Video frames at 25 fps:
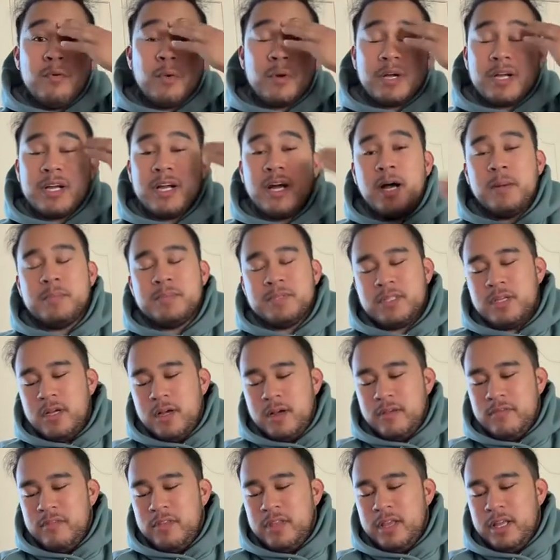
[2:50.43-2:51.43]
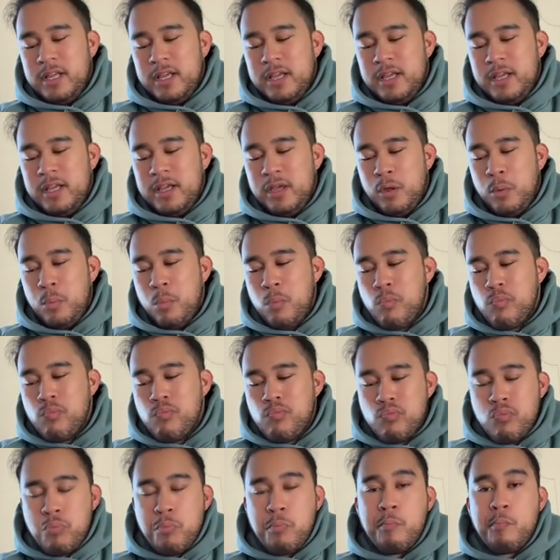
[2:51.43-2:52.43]
cups of the
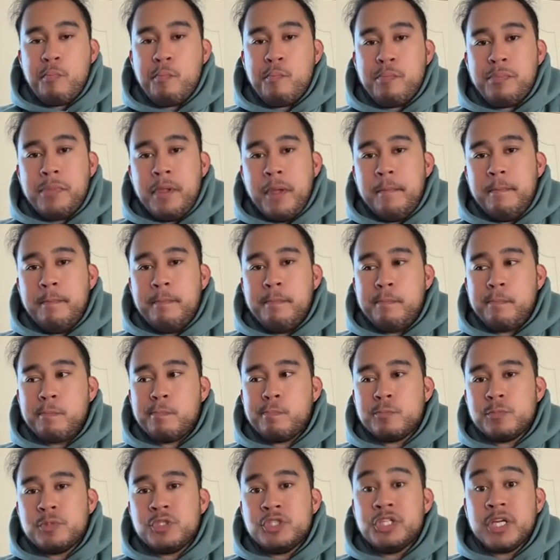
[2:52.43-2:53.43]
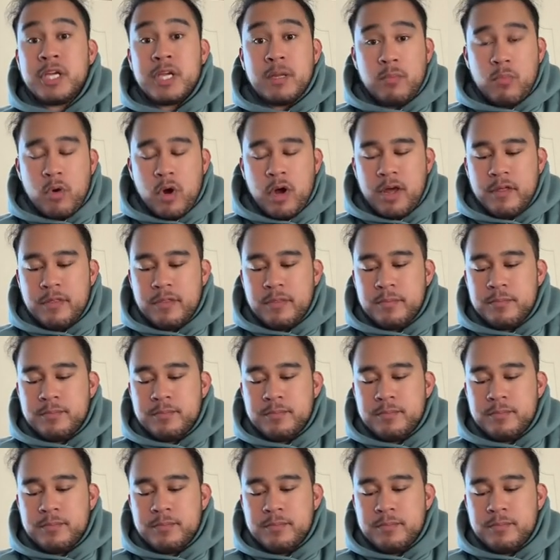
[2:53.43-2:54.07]
chicken broth.